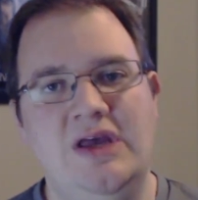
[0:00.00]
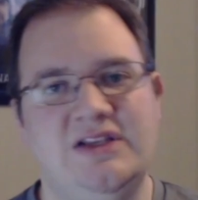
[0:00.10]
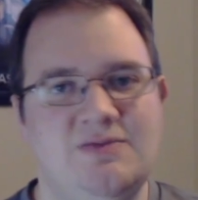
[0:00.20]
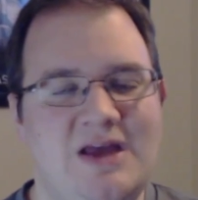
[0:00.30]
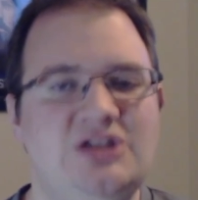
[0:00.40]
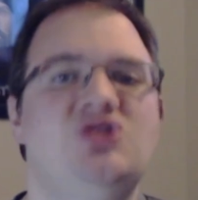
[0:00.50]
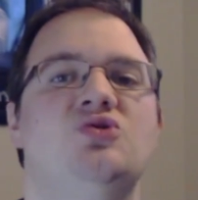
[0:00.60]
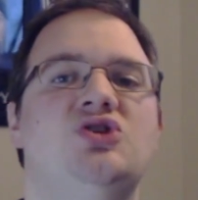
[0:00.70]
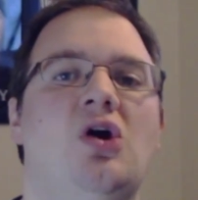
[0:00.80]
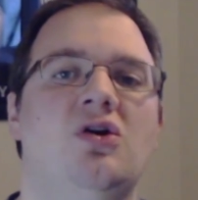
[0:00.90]
It's meant
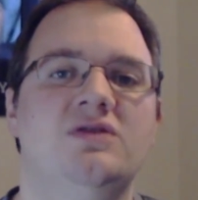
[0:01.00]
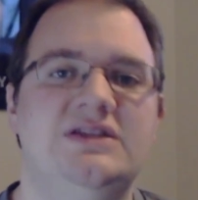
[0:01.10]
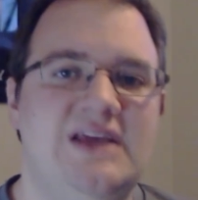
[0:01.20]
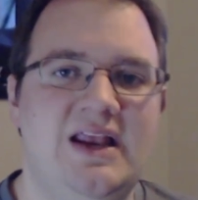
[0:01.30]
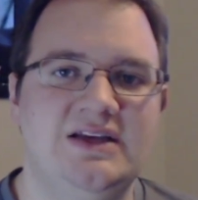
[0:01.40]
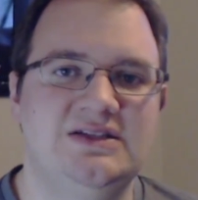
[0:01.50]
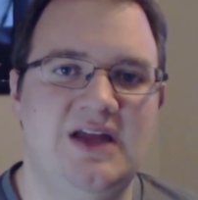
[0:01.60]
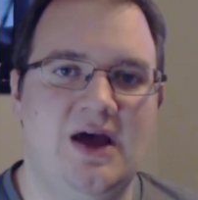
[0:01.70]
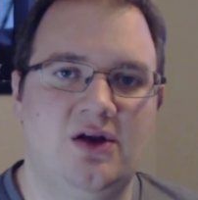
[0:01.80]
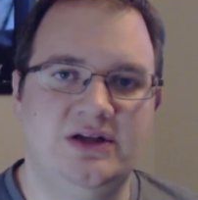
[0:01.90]
to turn the settings
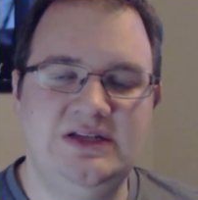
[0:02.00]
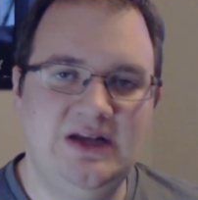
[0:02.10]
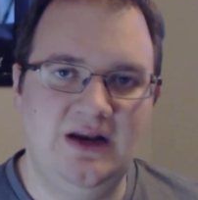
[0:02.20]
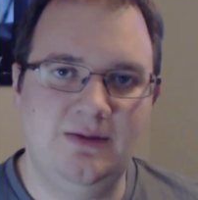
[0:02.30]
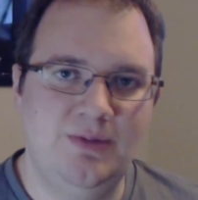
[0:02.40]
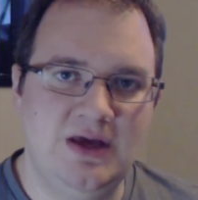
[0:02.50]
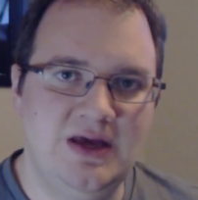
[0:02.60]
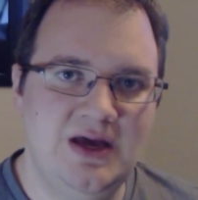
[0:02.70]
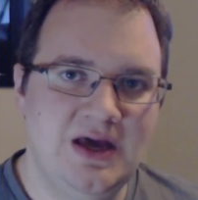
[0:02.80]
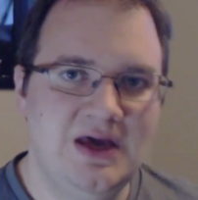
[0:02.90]
down on
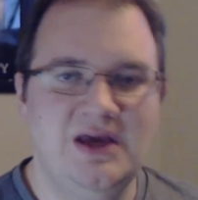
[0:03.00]
1080p.